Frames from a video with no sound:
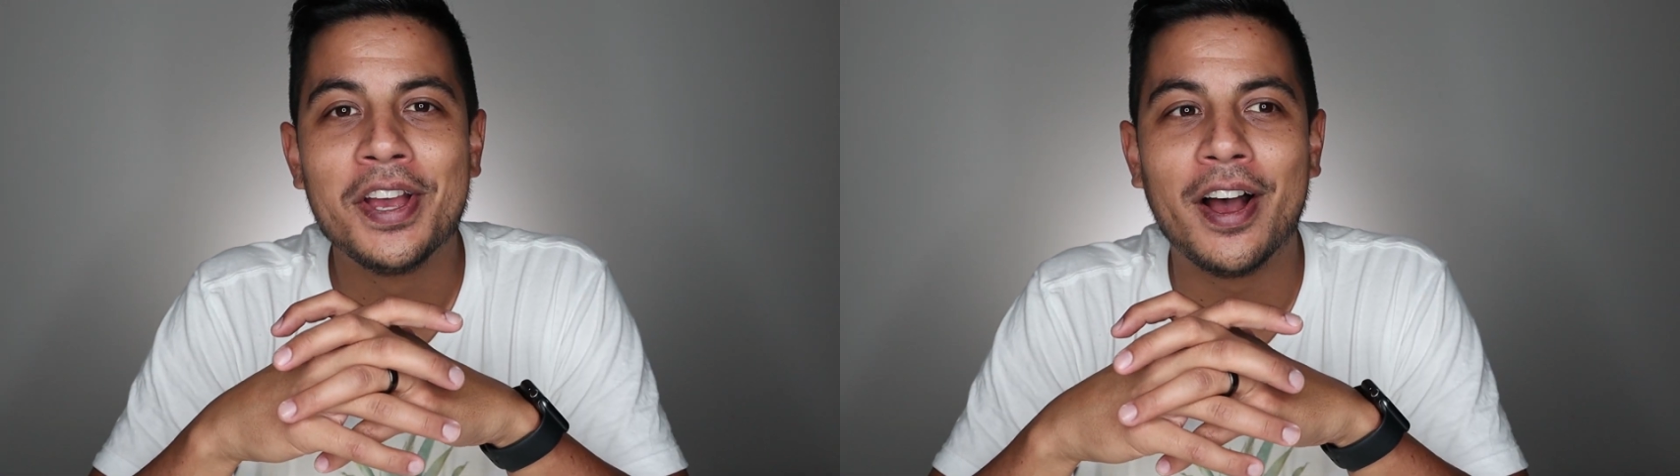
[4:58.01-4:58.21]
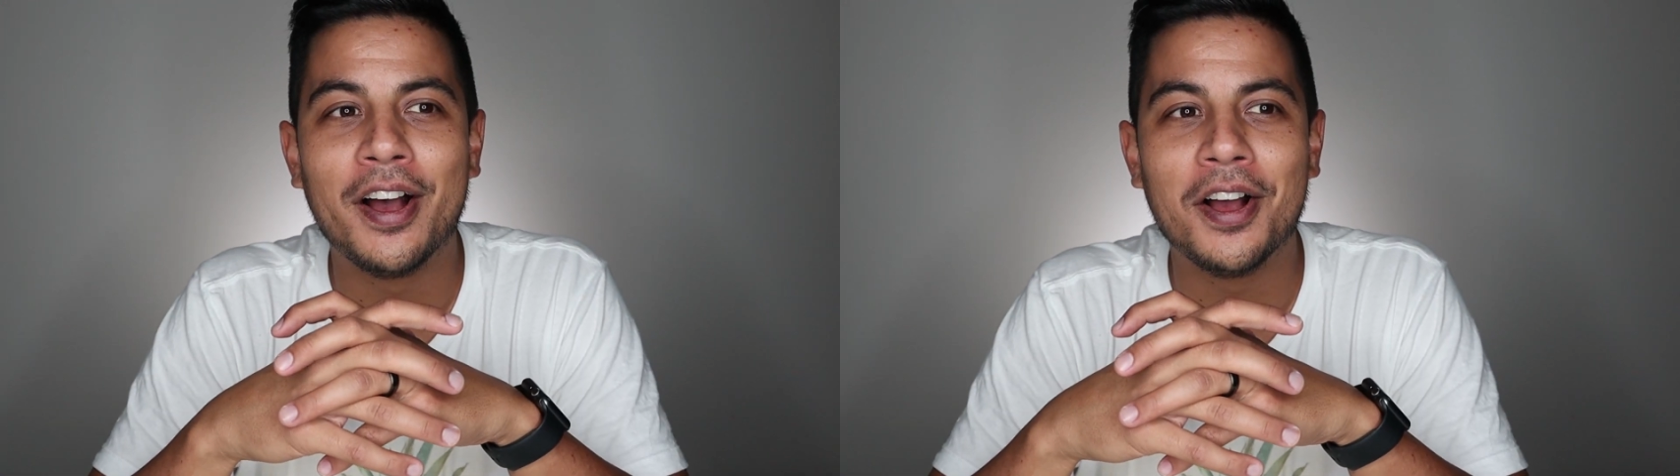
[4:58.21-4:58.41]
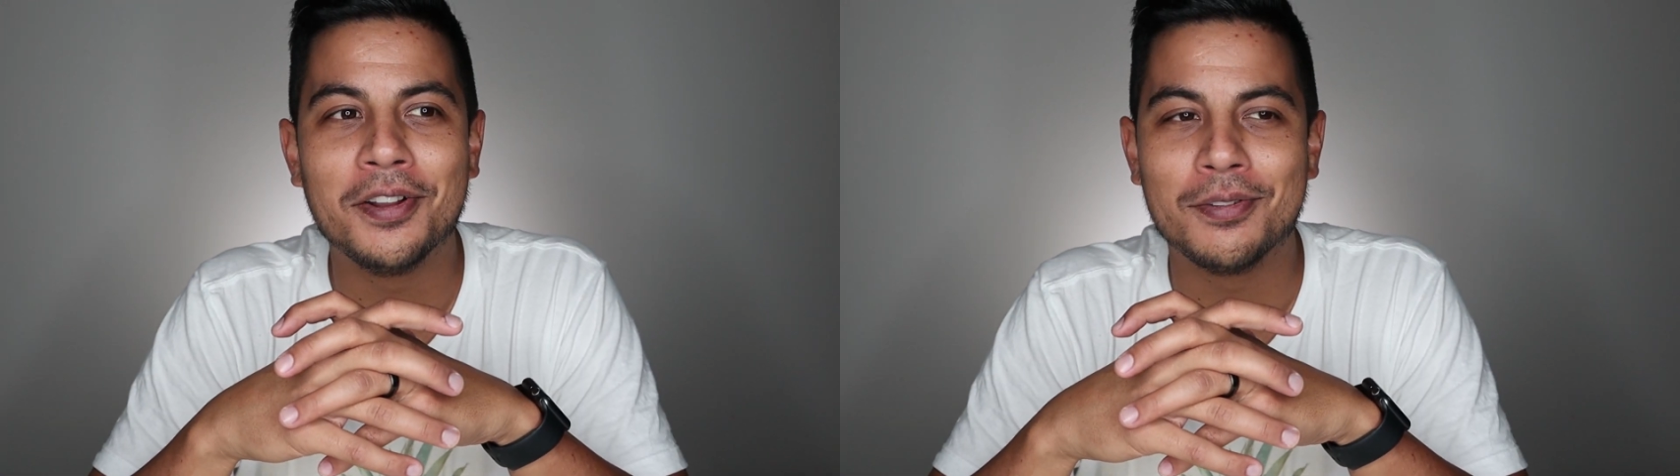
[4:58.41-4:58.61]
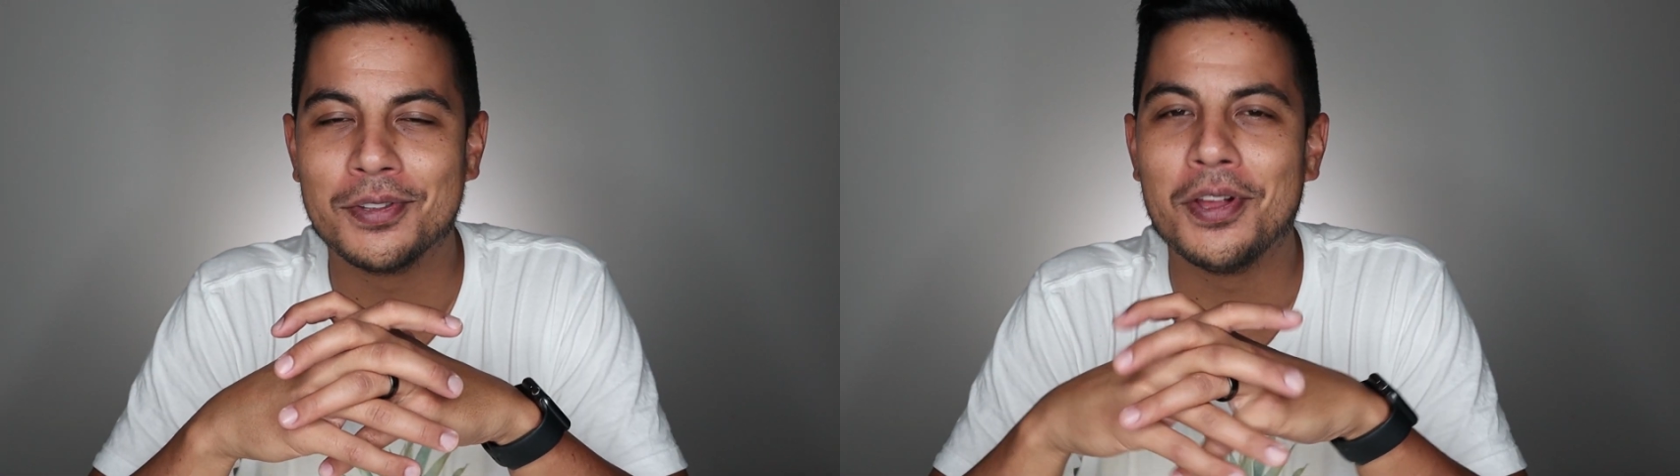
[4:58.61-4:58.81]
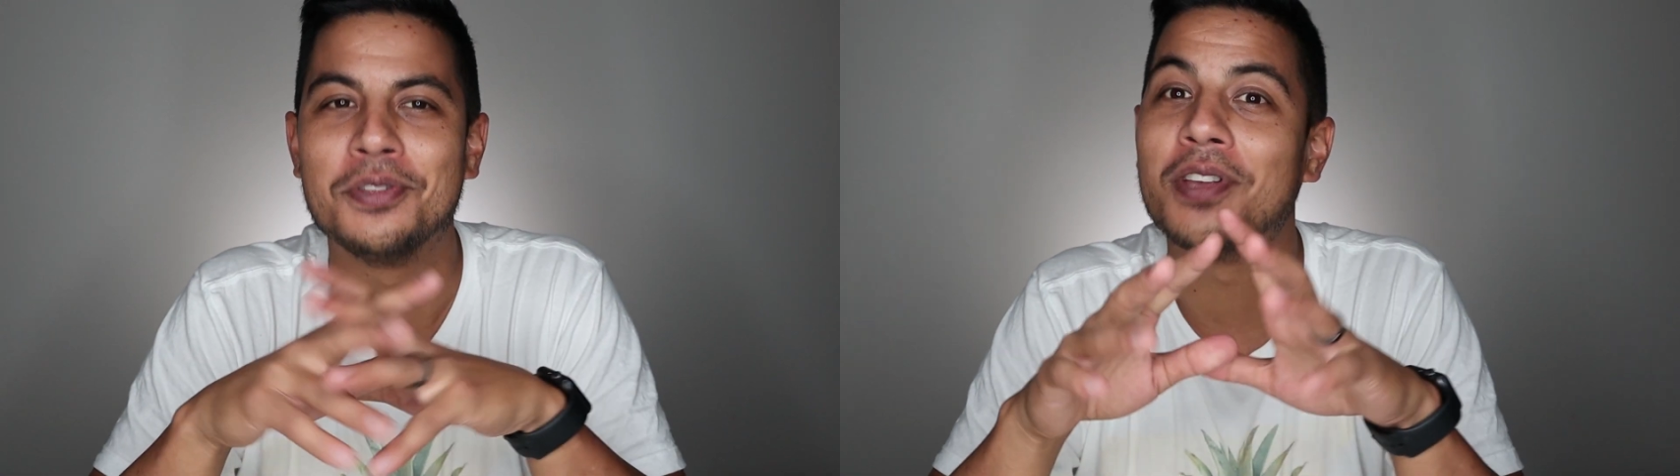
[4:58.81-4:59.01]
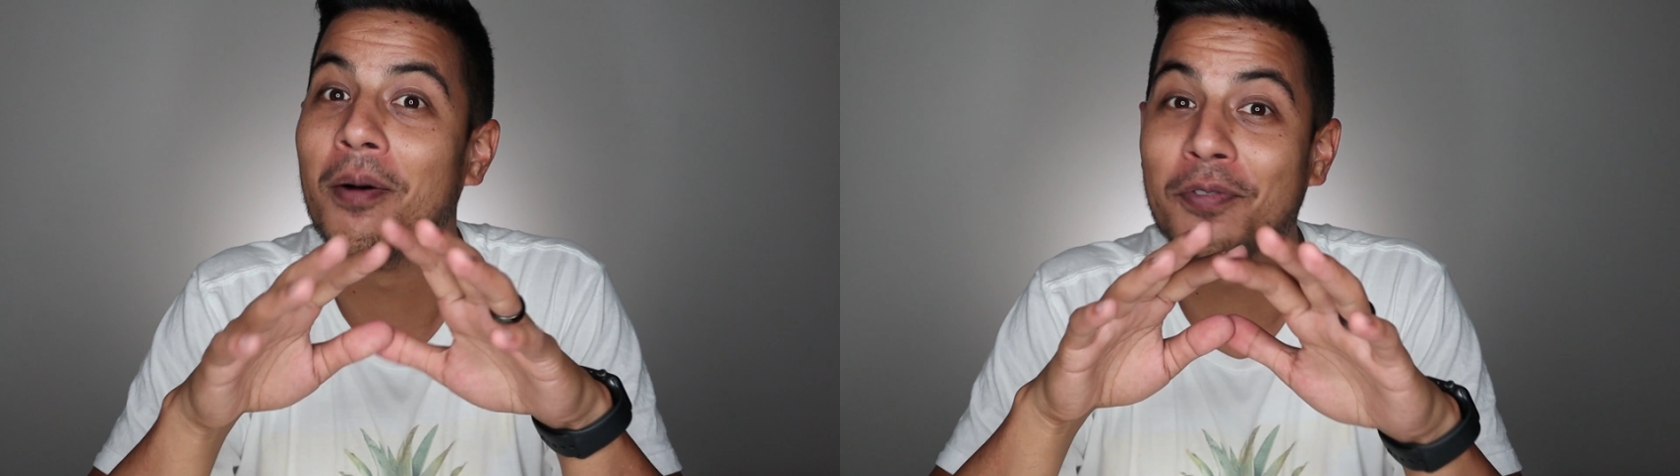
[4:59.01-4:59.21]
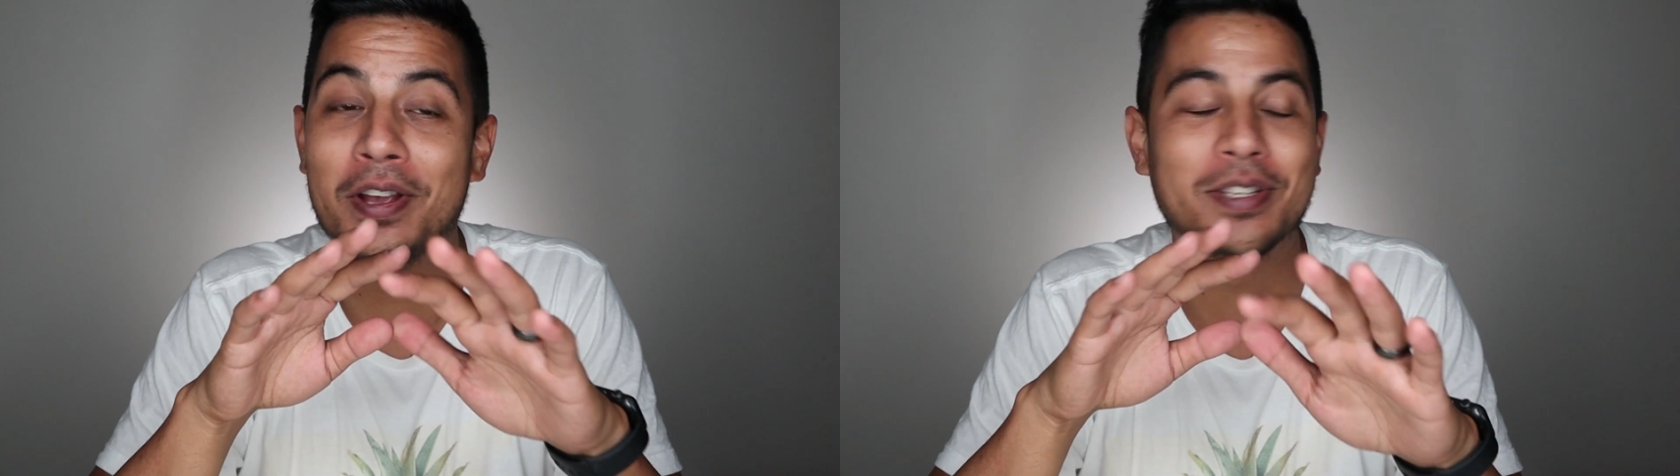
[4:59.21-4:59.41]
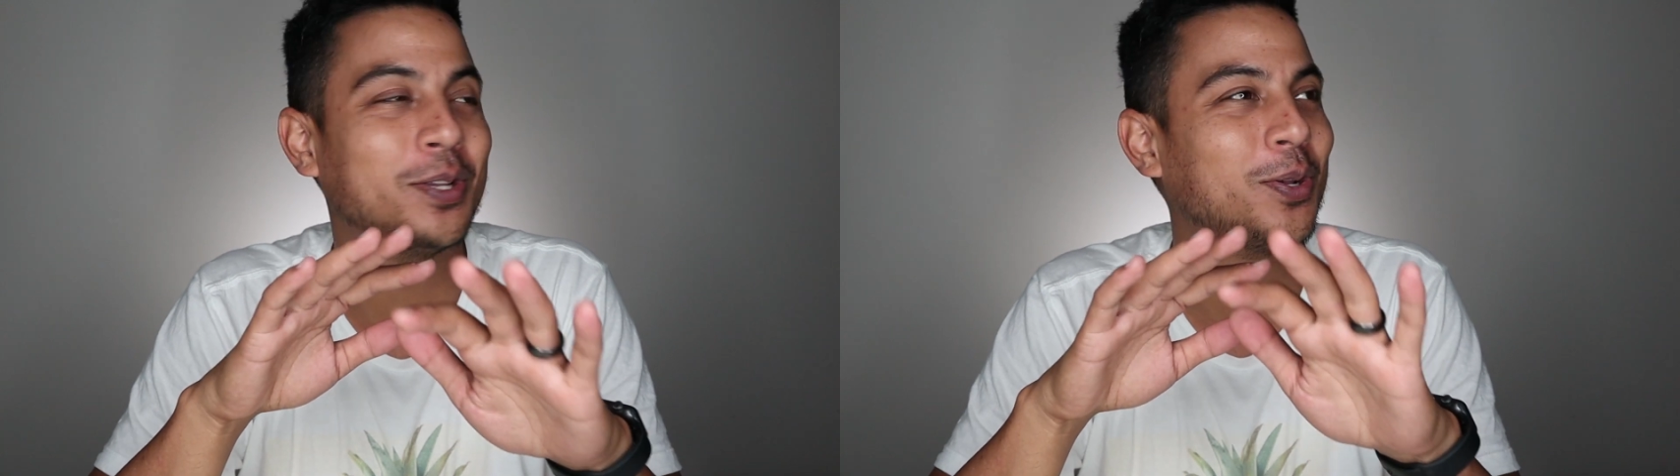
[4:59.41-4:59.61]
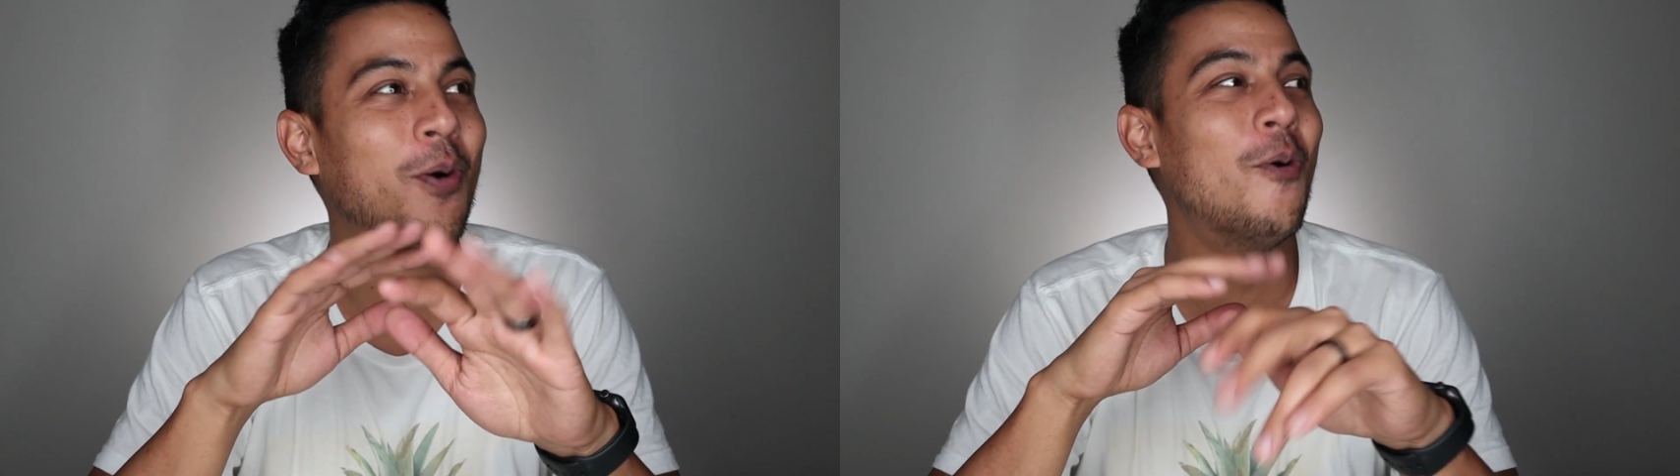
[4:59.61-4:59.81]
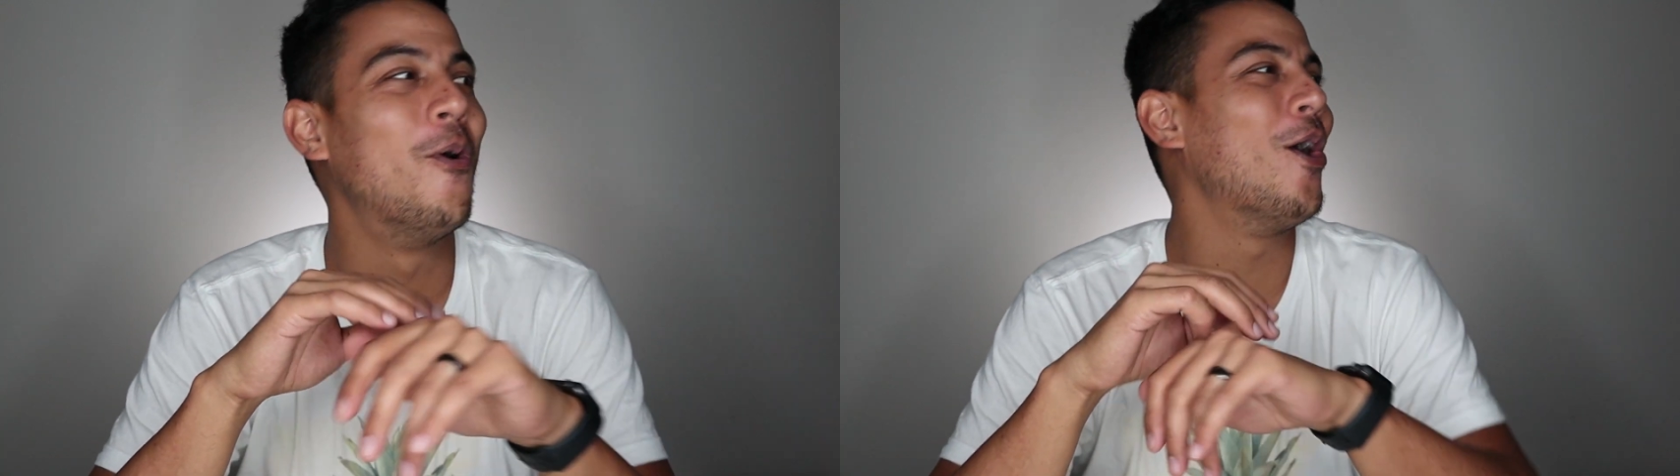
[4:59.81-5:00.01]
On some faces,
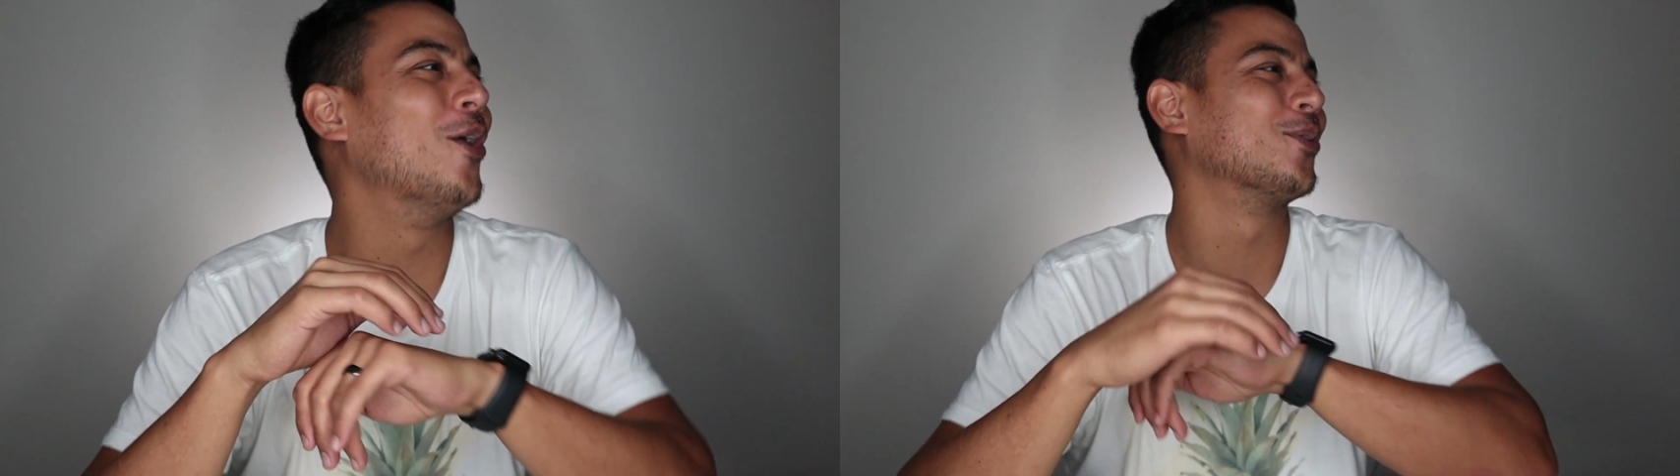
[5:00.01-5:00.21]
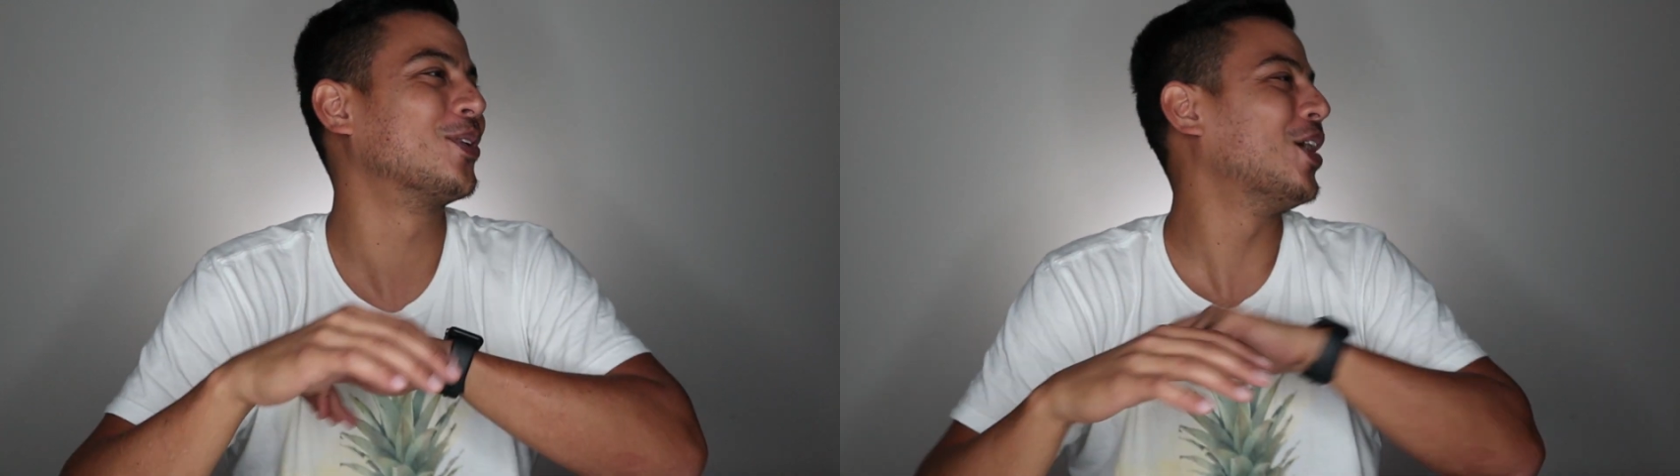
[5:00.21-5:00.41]
whoa,